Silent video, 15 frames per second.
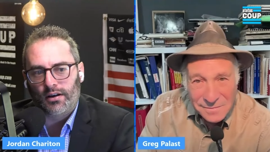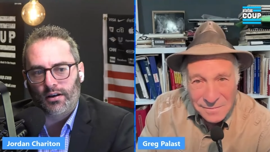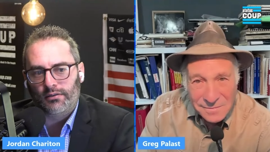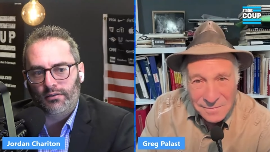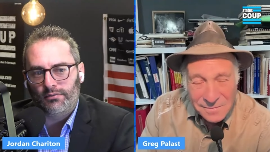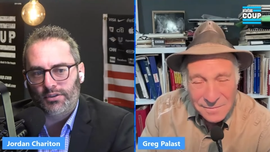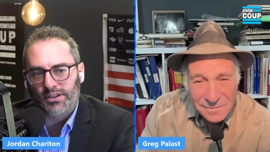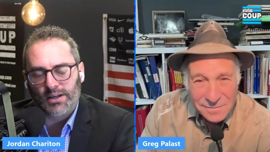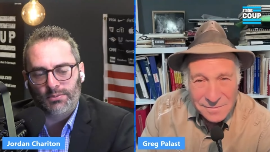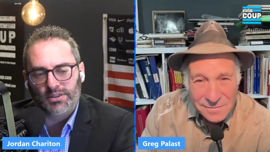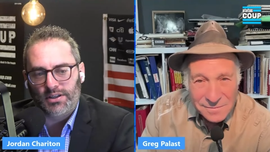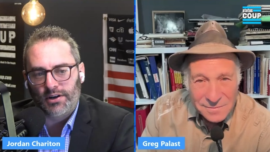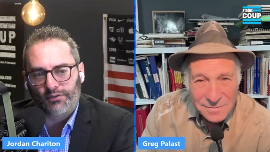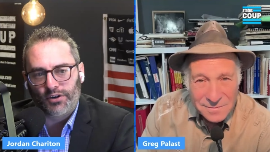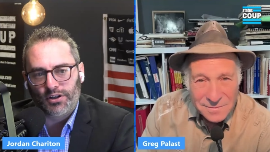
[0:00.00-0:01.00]
Speaker 1: seems
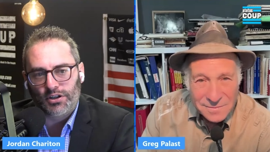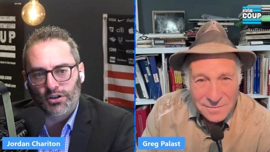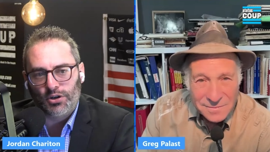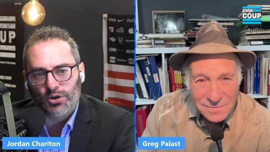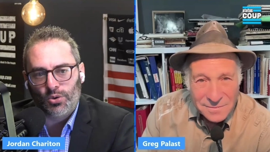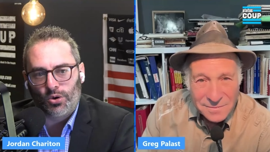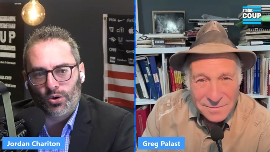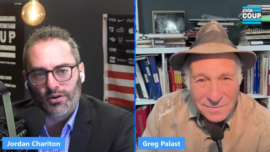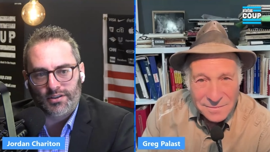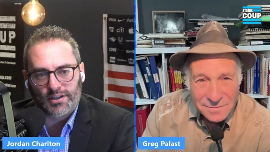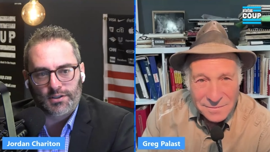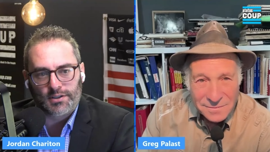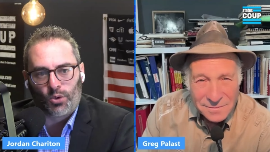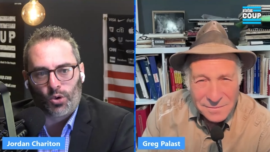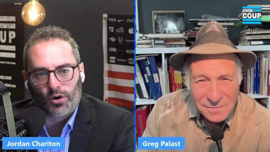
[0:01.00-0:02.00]
different to you? Or is this
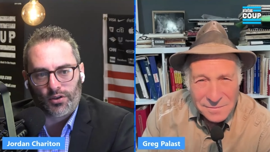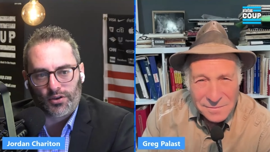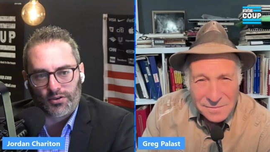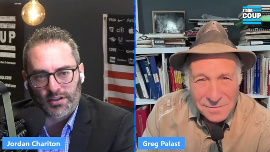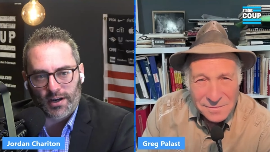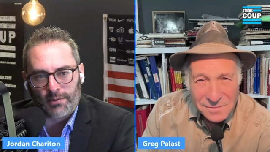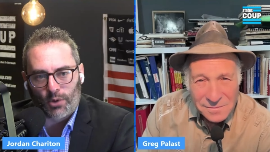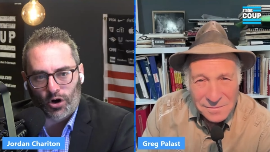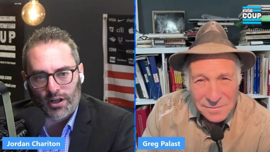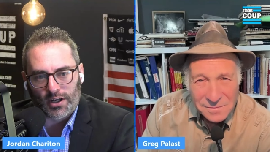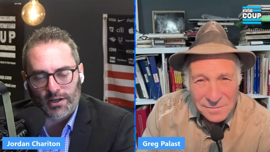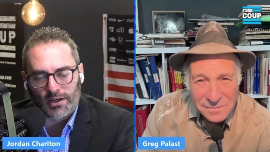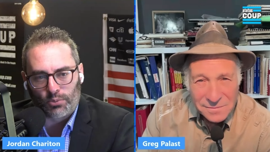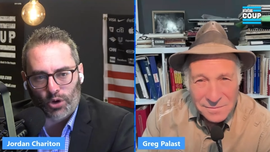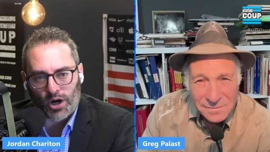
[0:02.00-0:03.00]
more the same
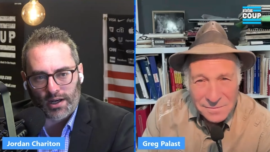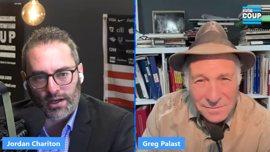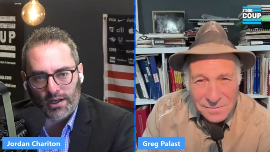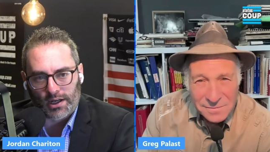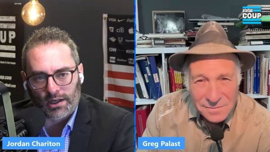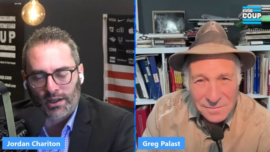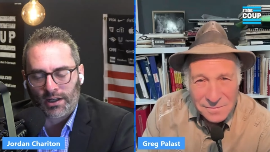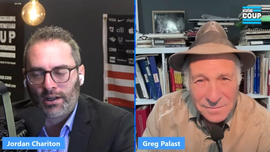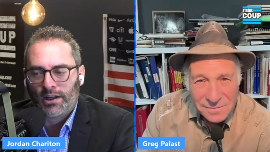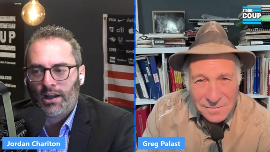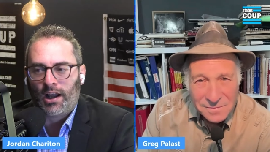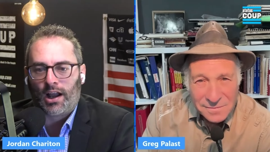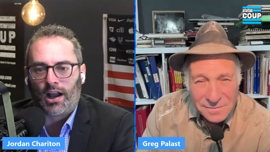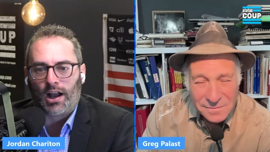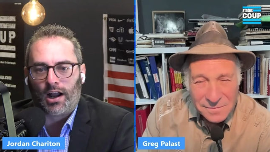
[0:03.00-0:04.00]
marketing branding
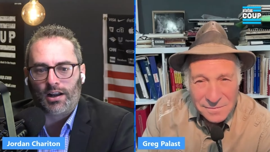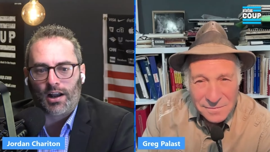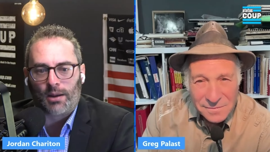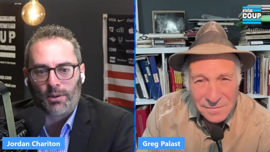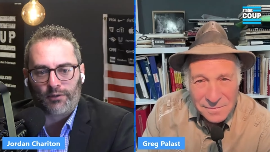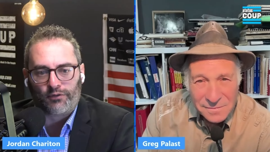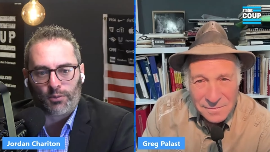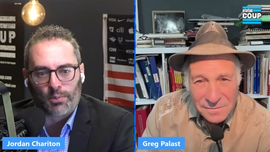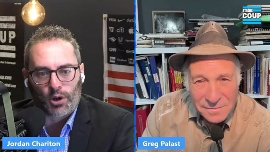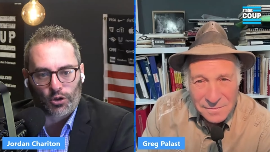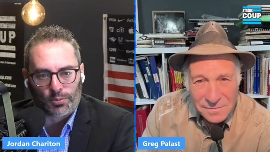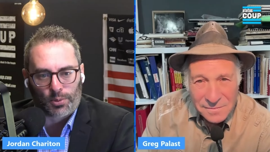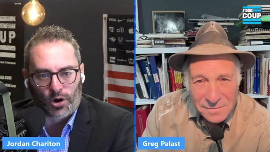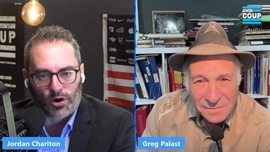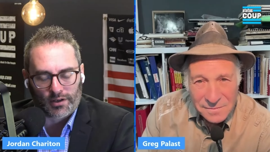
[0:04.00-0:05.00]
coming from both
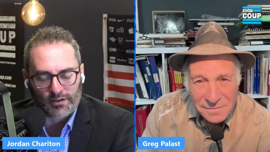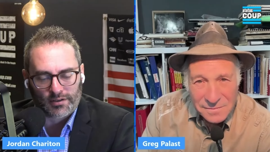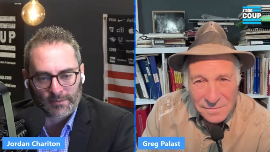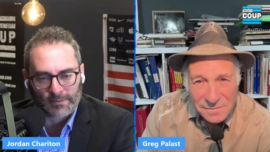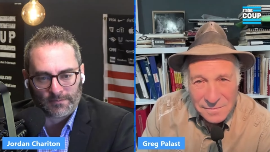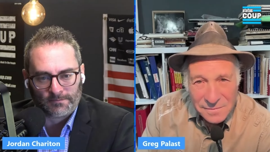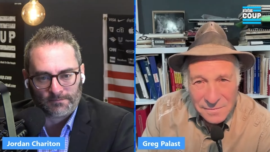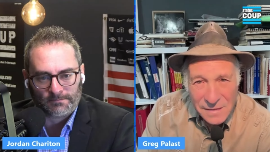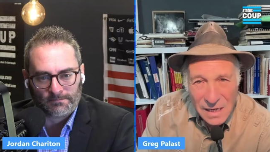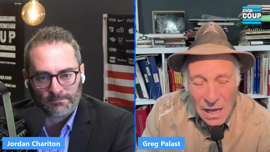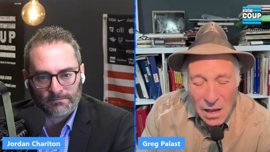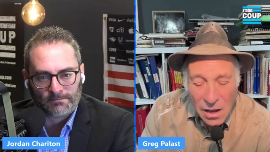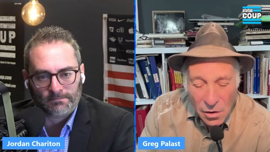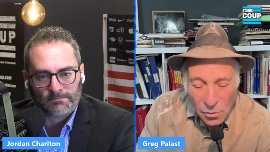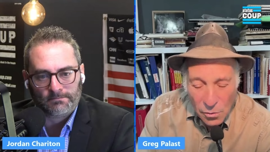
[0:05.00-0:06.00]
parties?
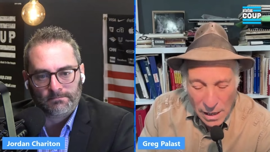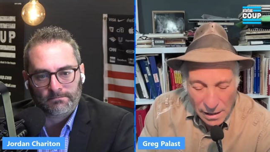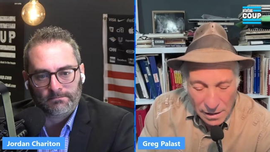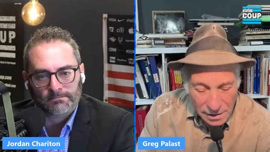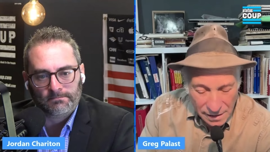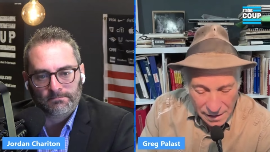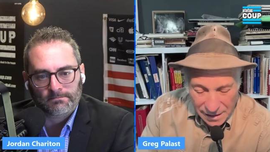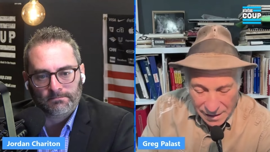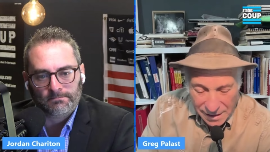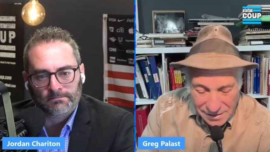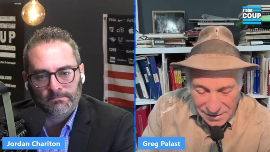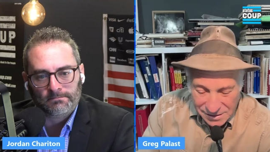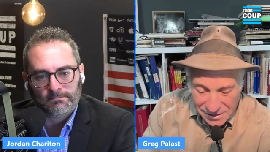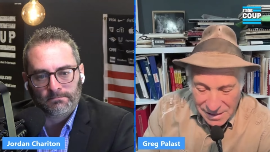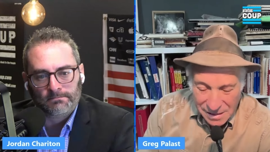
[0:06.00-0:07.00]
Speaker 2: Well, it
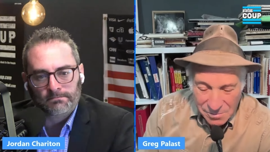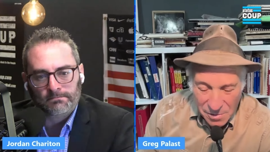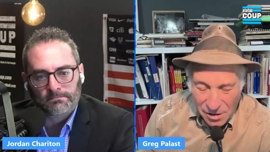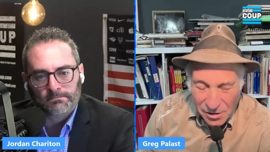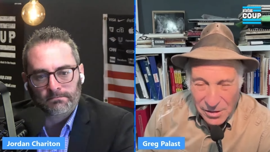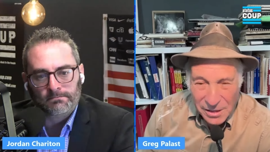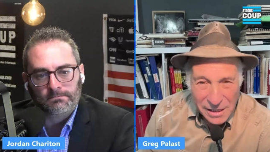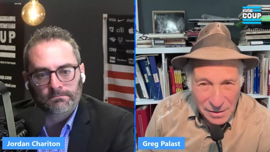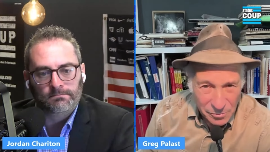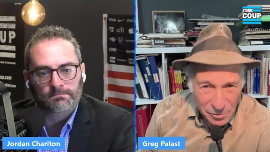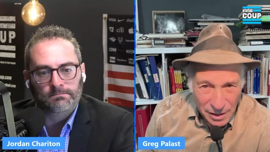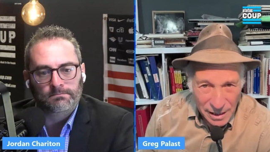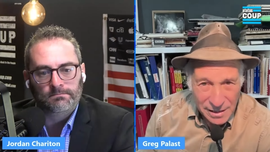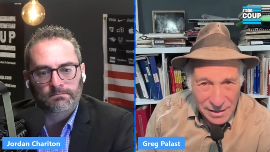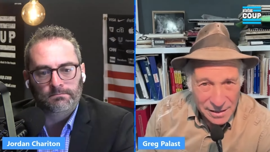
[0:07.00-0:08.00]
is the same marketing and
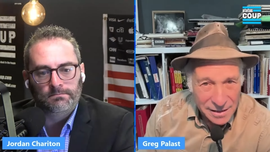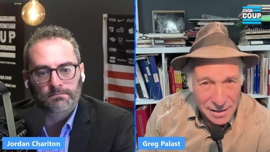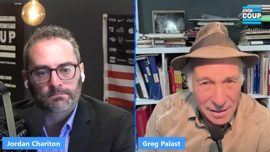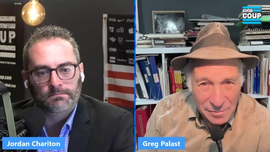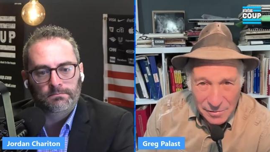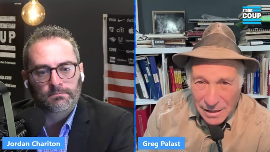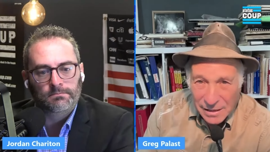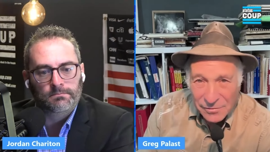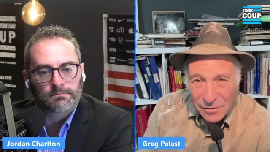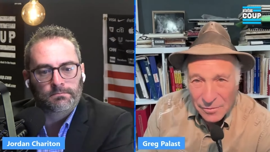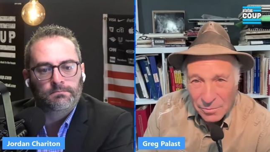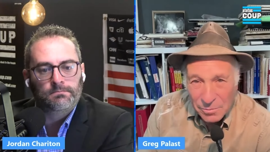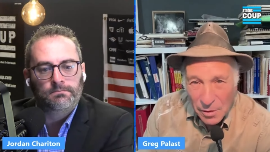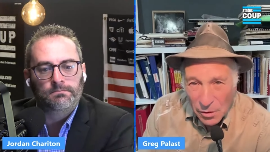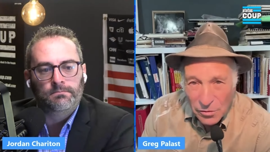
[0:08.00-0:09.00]
branding coming
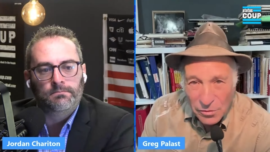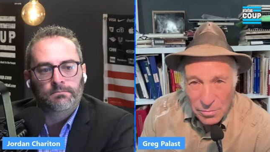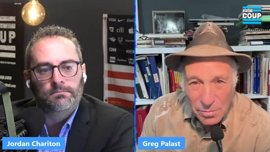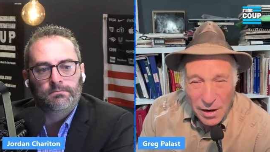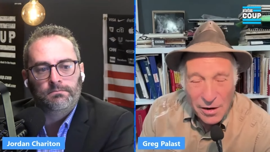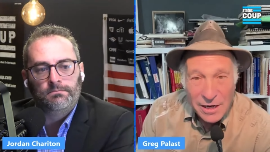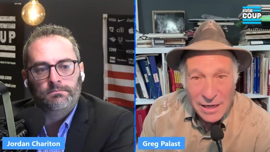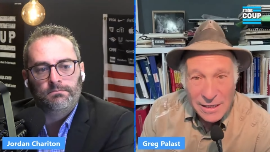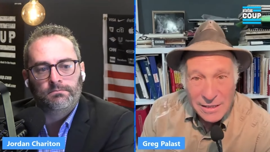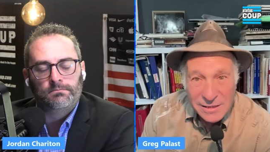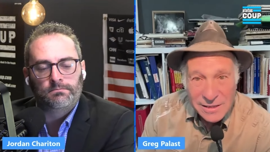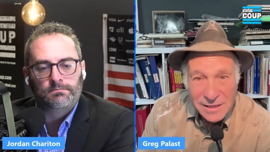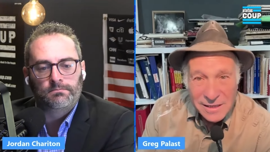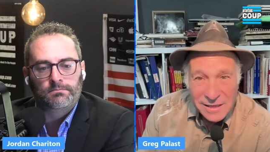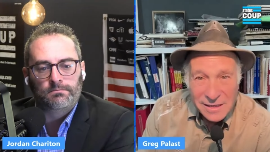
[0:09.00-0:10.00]
from both
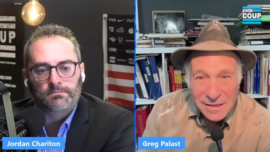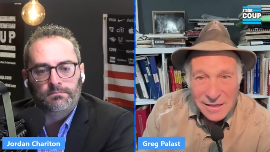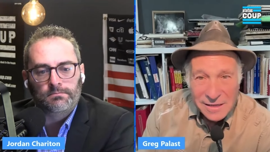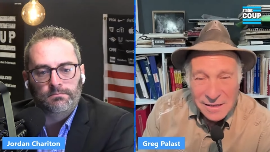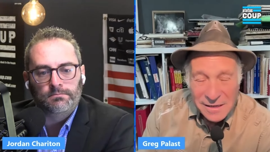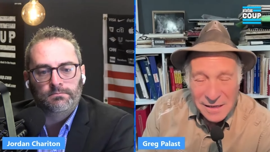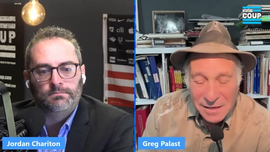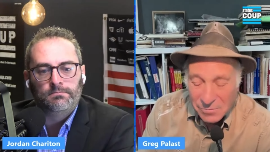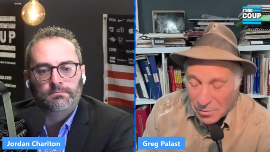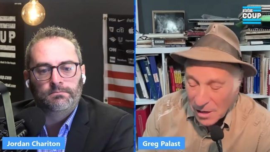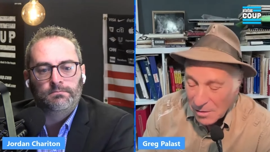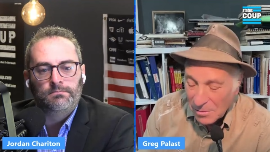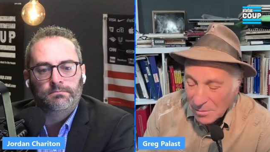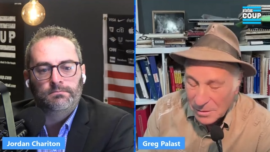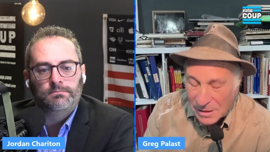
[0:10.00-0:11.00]
parties. And
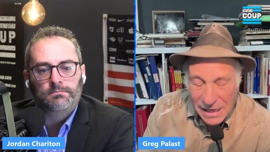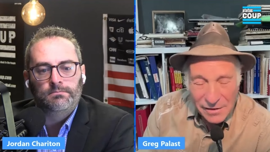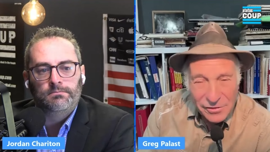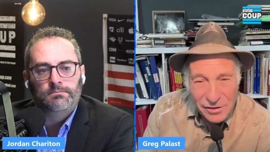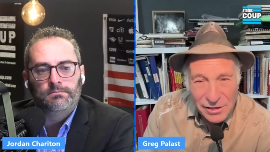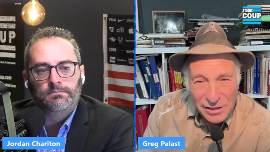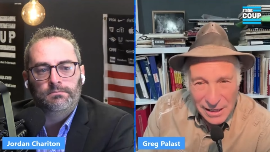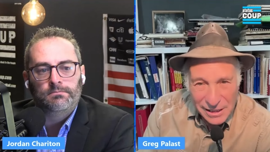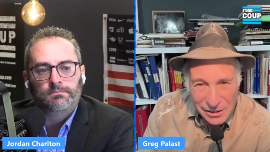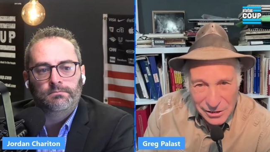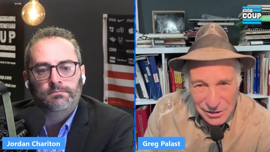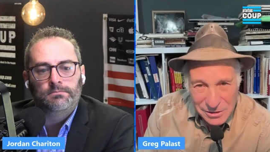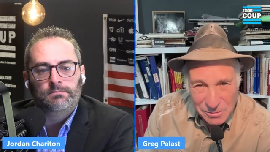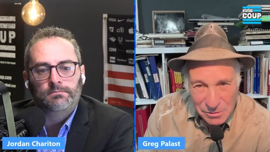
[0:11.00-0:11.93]
probably every election is the